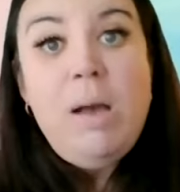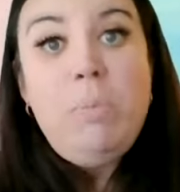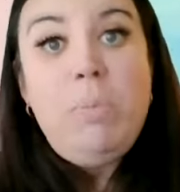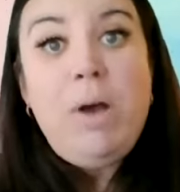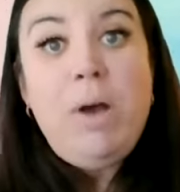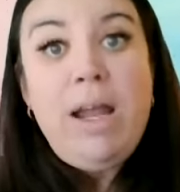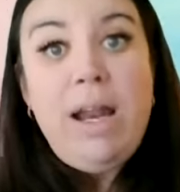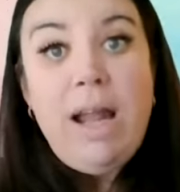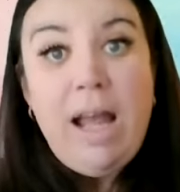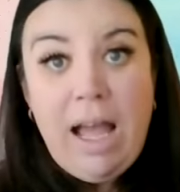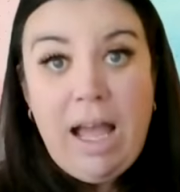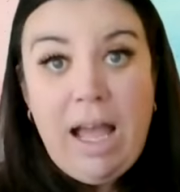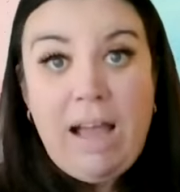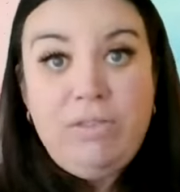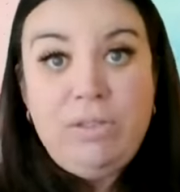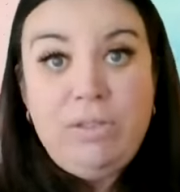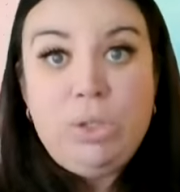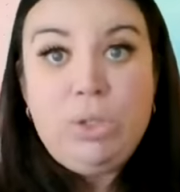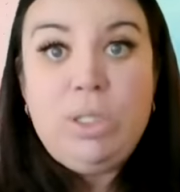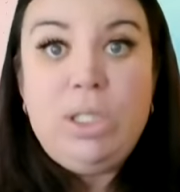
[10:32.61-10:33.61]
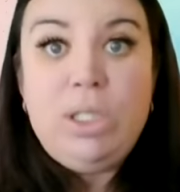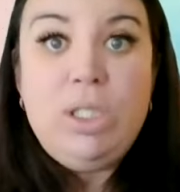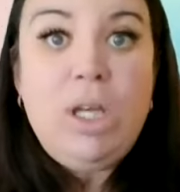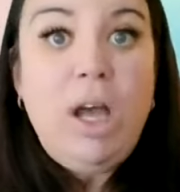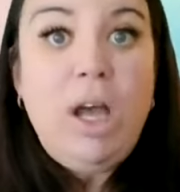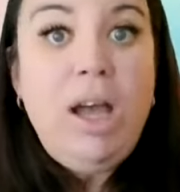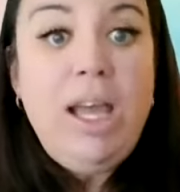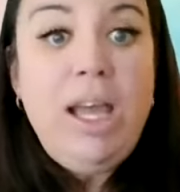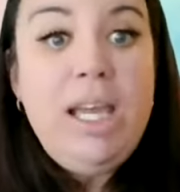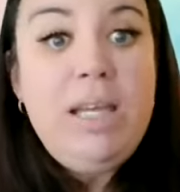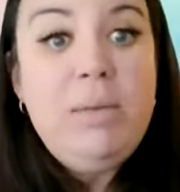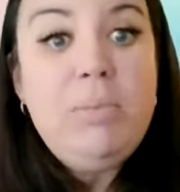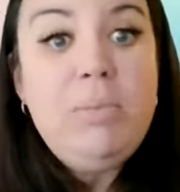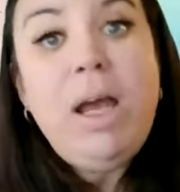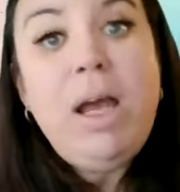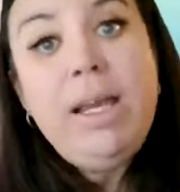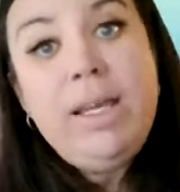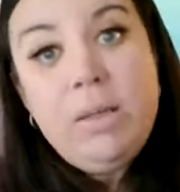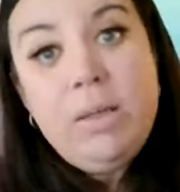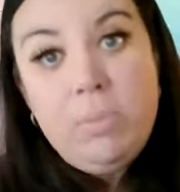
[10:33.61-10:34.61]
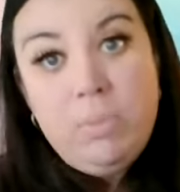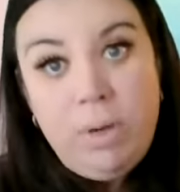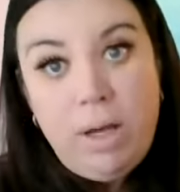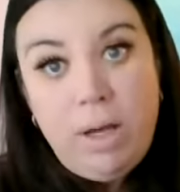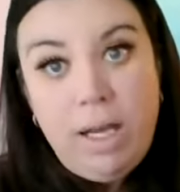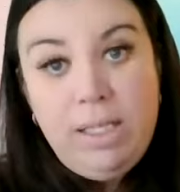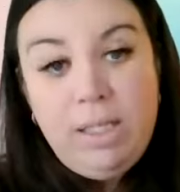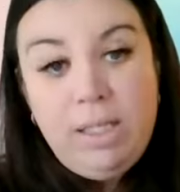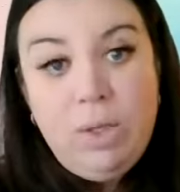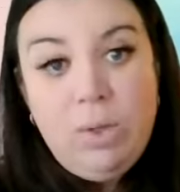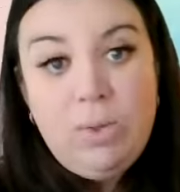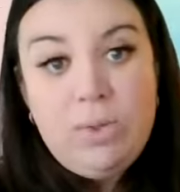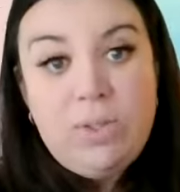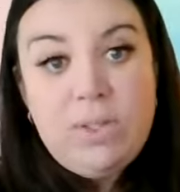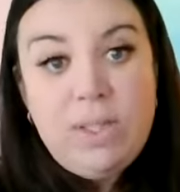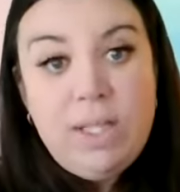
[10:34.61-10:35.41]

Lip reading: but after a time, I combined those